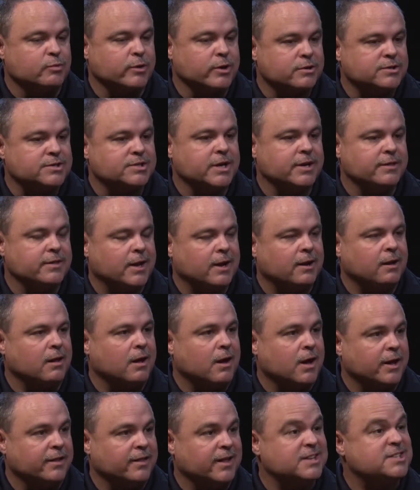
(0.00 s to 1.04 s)
are seeing that a
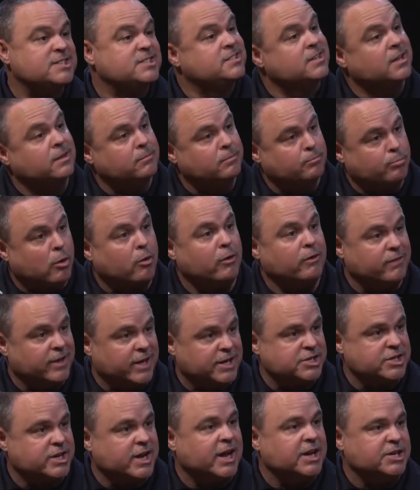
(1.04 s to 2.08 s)
lot, and that's part of the
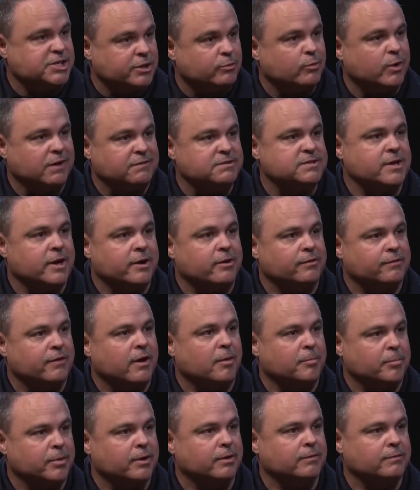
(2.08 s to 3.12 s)
education that we have to stay on
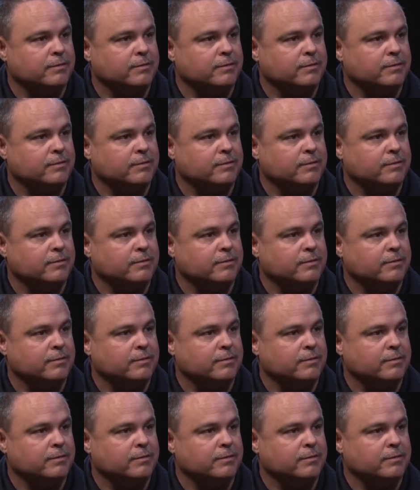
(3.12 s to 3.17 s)
top of.